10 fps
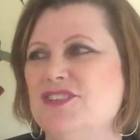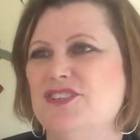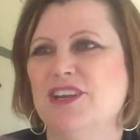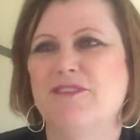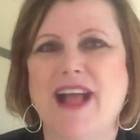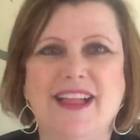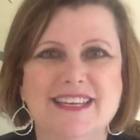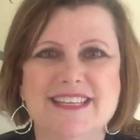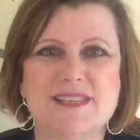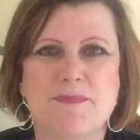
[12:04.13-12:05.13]

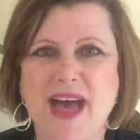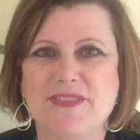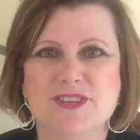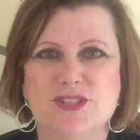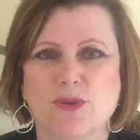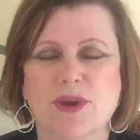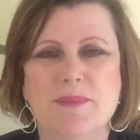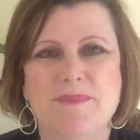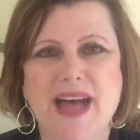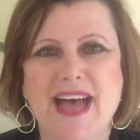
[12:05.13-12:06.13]
generalities about the
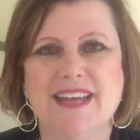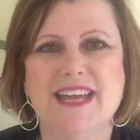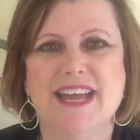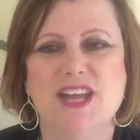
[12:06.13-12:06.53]
jewelry, but